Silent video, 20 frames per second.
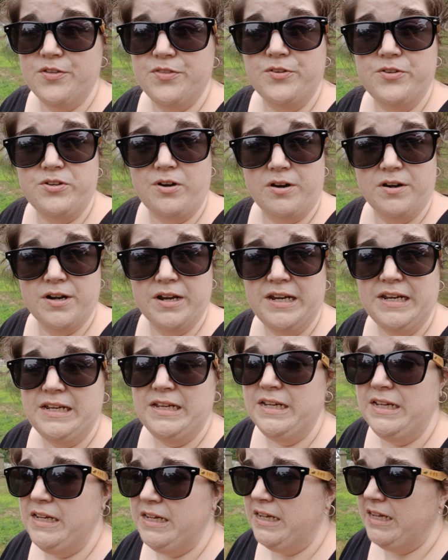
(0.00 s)
Dark,
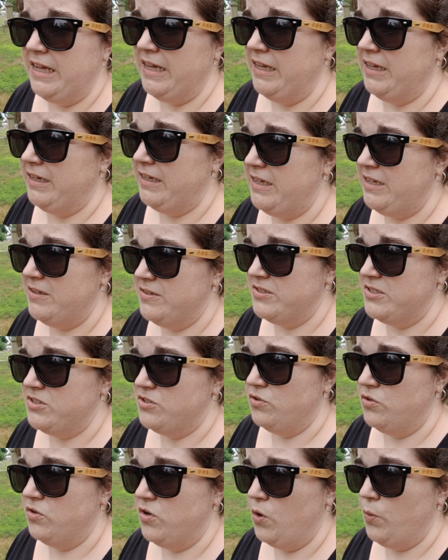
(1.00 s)
and he is
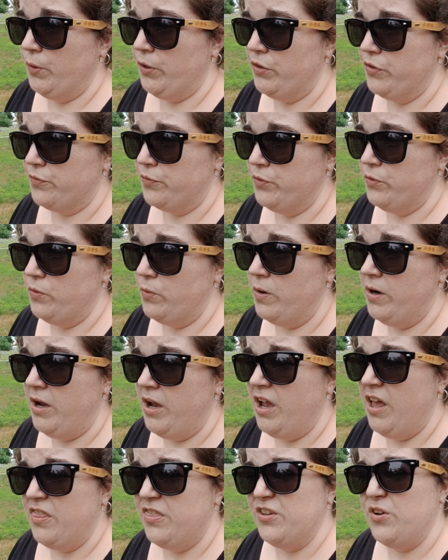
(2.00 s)
still going through
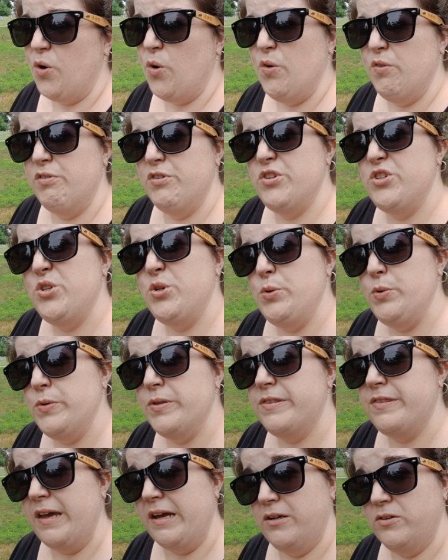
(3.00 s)
the over
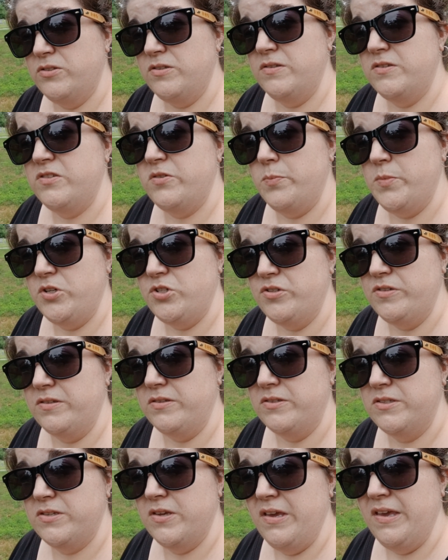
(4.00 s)
2,000
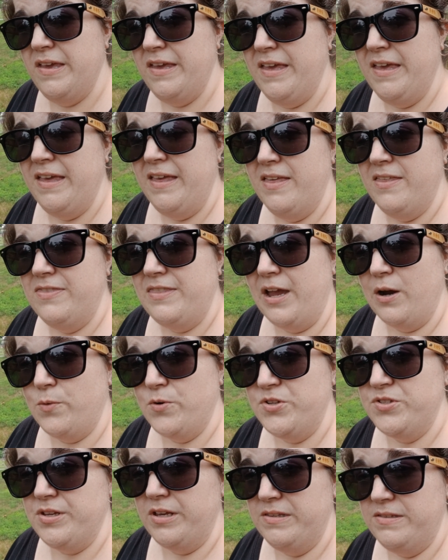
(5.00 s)
submissions that were
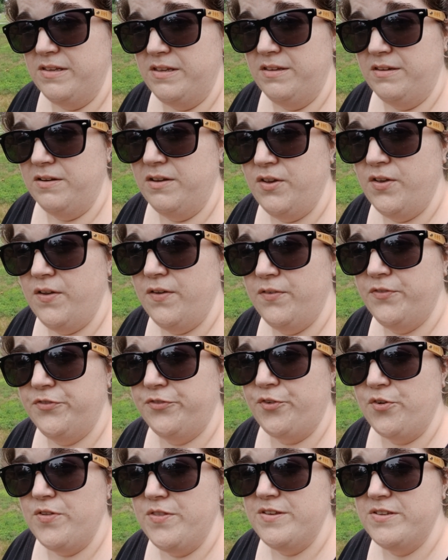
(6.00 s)
sent in
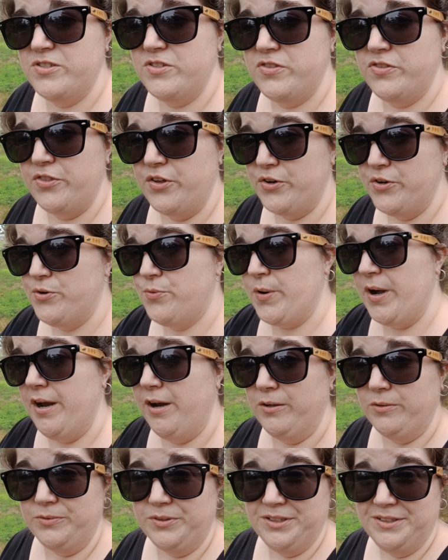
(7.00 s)
for this third
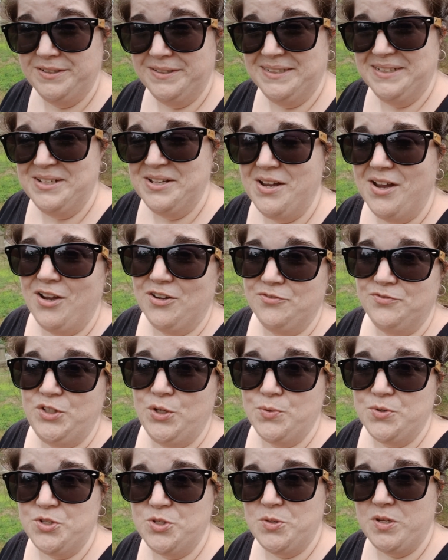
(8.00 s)
round of
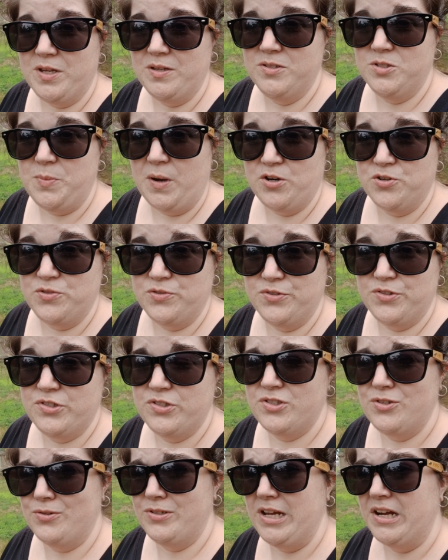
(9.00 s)
viewer specials.
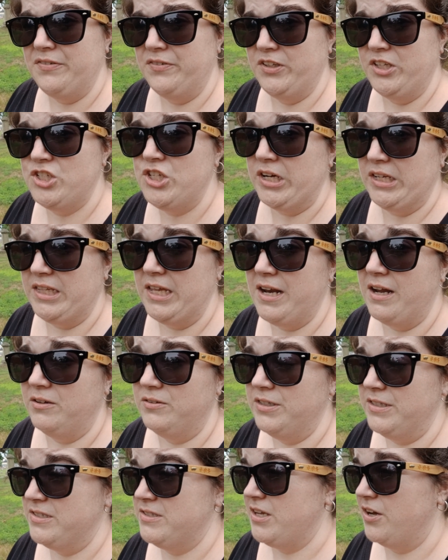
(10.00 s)
So definitely check that out.
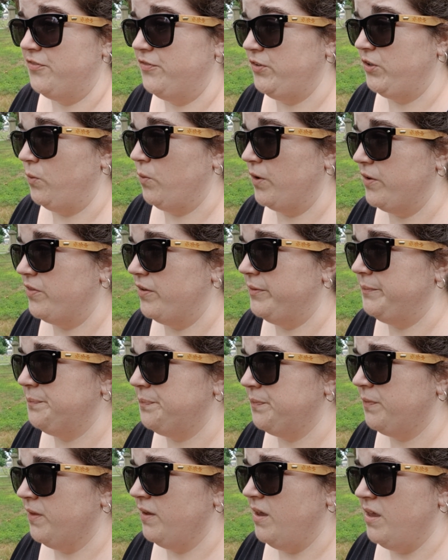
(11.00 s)
It's definitely worth it.
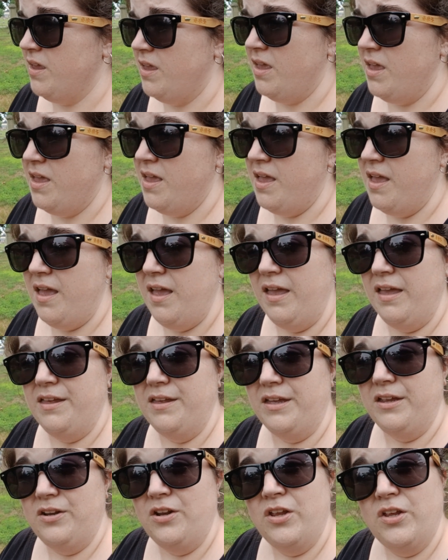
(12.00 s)

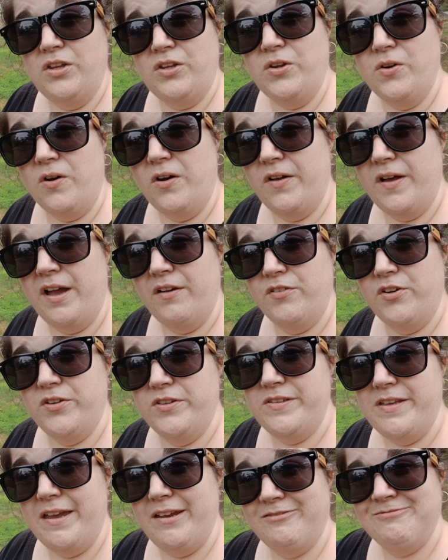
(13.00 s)
And you all have a good
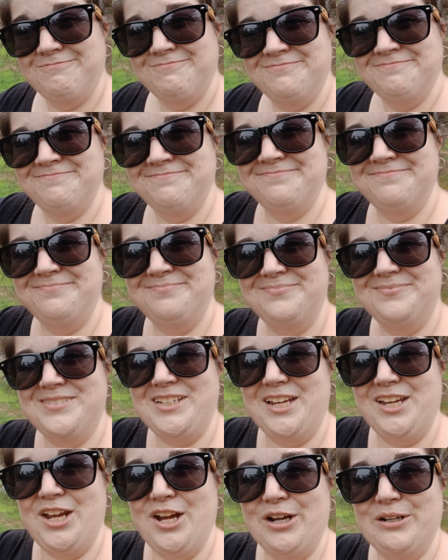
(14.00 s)
day.
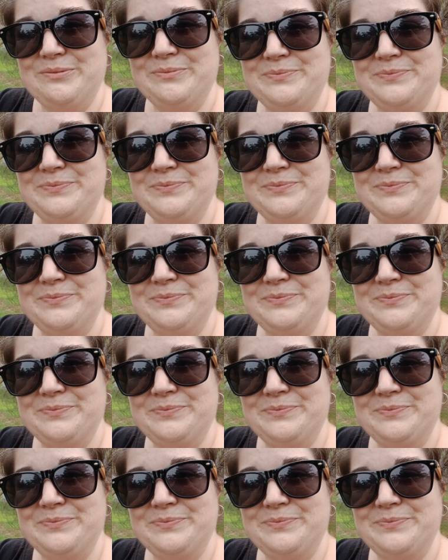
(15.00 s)
Take care.